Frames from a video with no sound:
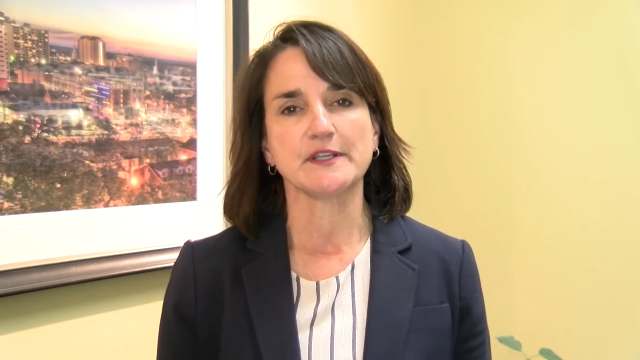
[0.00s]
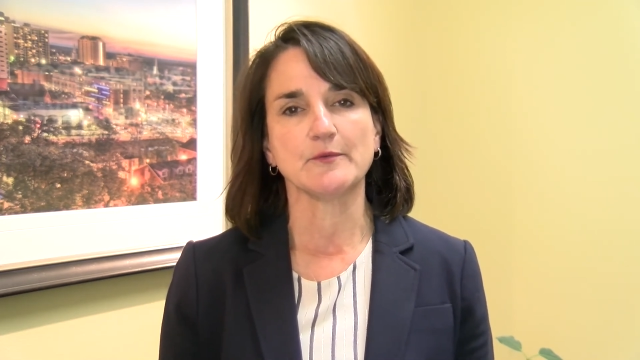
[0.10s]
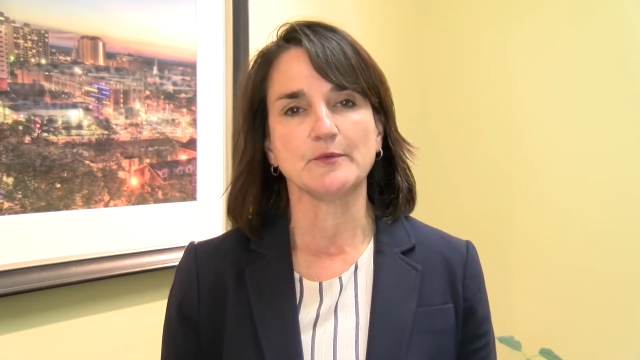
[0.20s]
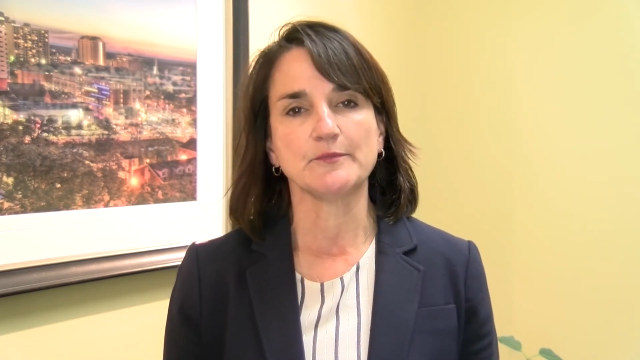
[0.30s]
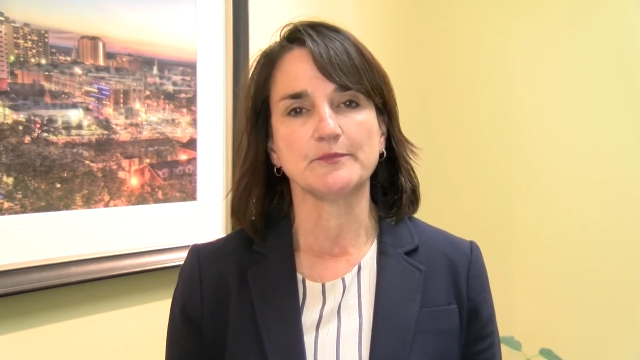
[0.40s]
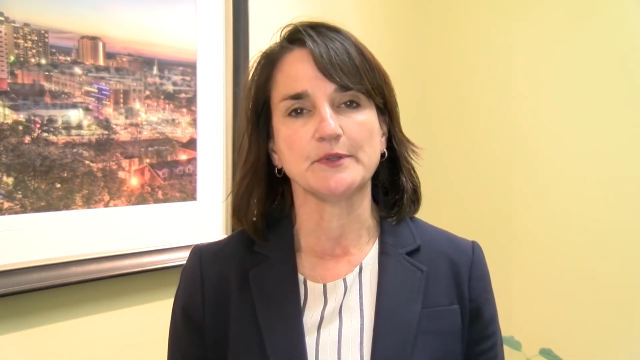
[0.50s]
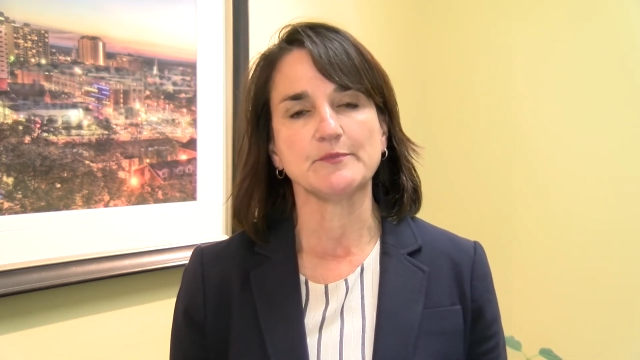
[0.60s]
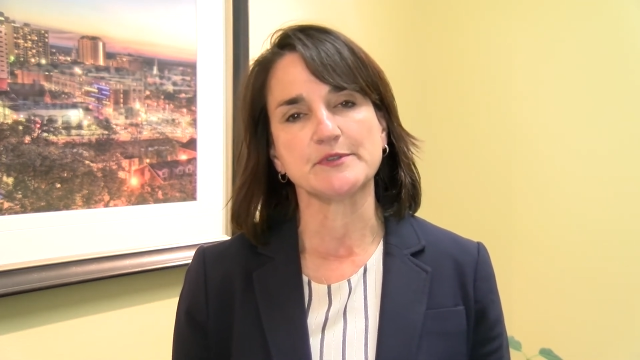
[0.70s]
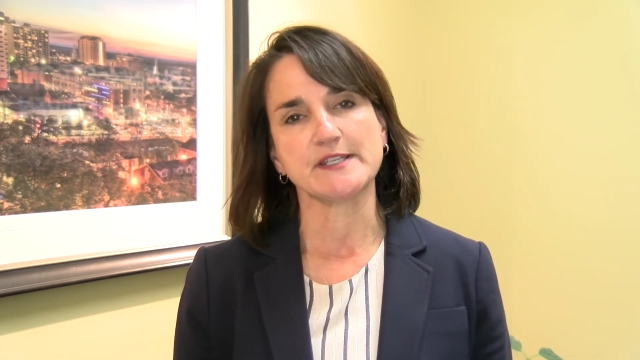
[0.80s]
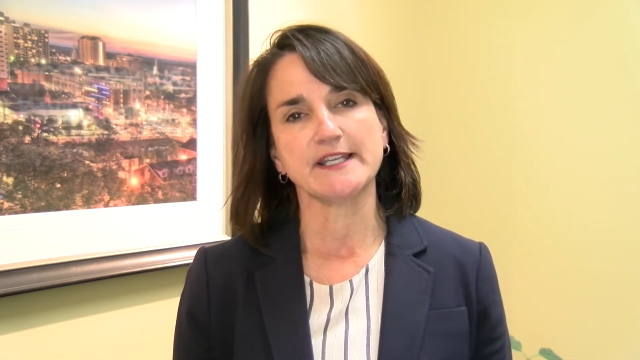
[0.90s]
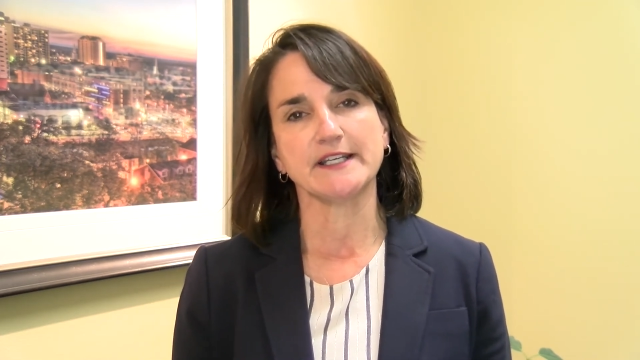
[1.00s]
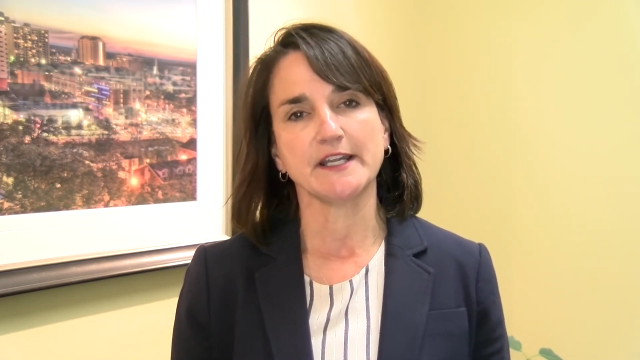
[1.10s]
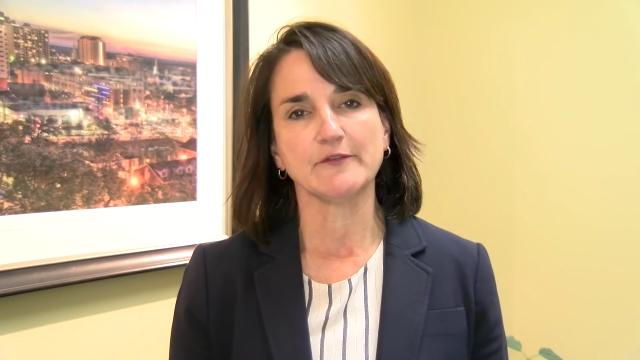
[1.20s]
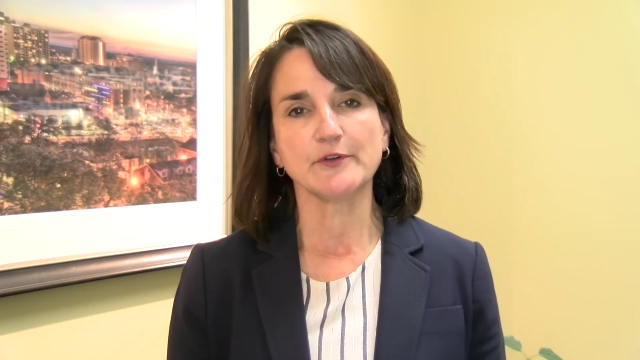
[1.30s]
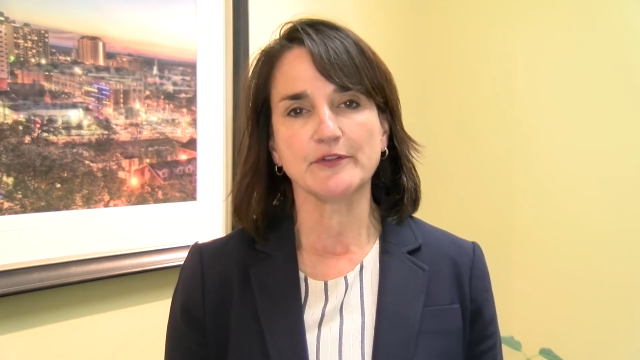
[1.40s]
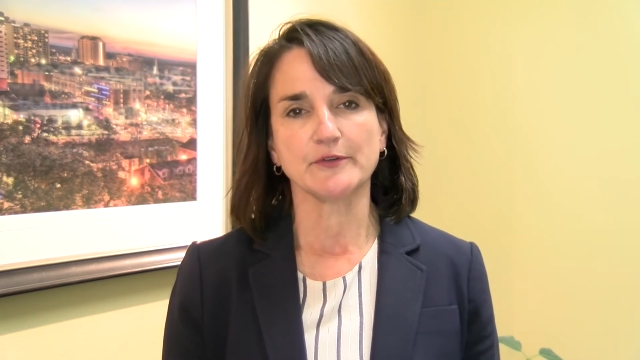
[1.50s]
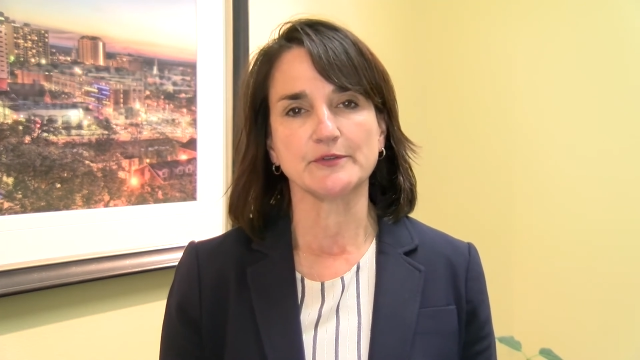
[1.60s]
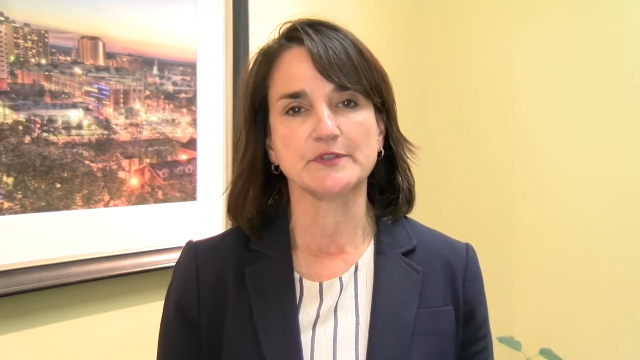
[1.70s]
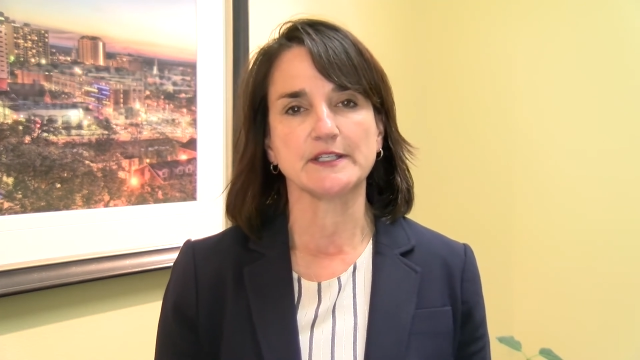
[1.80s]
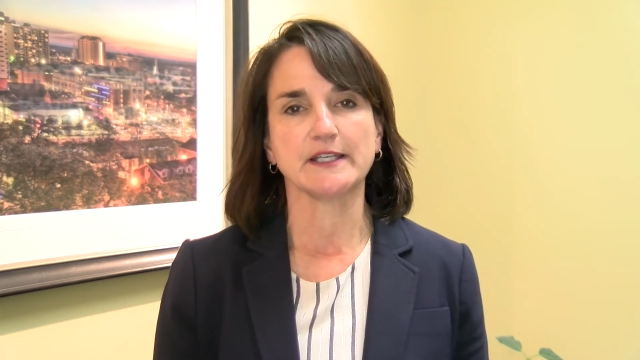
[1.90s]
that will be presented every
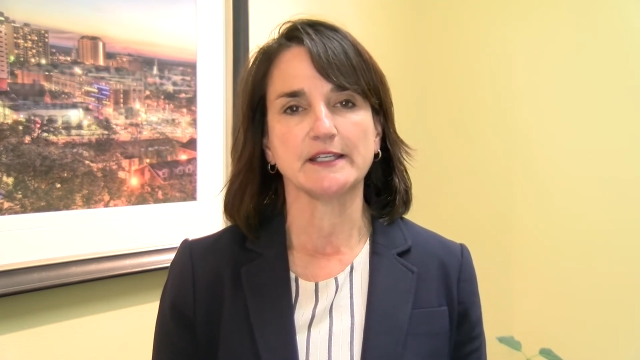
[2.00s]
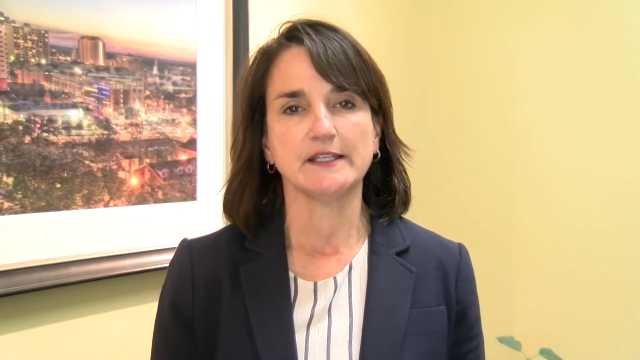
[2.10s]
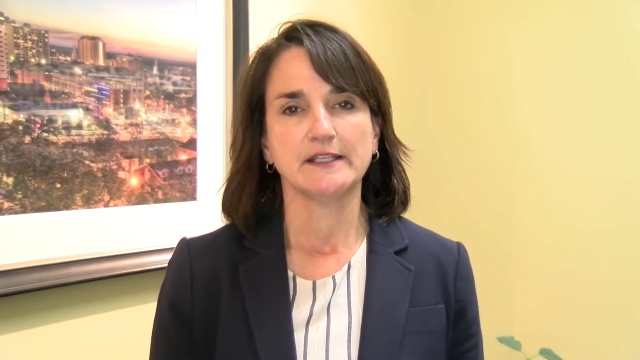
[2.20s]
Thursday.